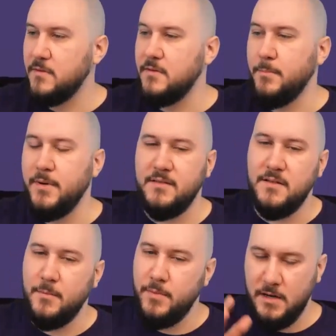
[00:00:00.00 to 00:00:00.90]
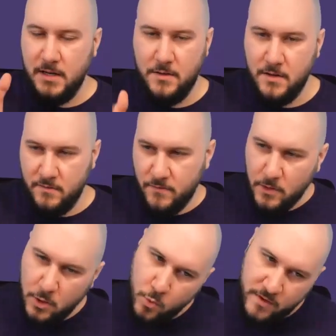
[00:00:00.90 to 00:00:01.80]
step by step, and then you can
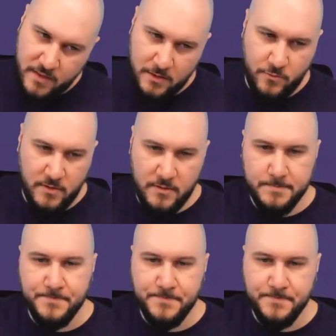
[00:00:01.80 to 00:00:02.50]
follow through it.